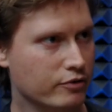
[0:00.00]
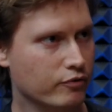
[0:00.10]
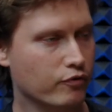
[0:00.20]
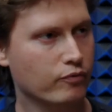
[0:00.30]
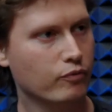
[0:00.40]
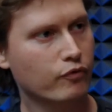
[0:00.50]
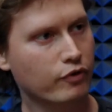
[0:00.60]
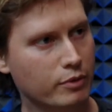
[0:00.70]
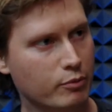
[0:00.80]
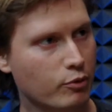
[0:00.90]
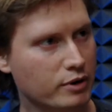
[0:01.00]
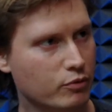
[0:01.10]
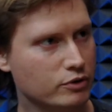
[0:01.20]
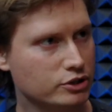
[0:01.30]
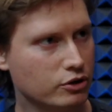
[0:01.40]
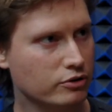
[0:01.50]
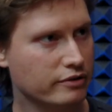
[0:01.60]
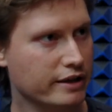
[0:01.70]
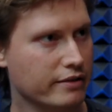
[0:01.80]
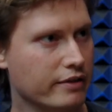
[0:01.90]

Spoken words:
and from the moment it was sold,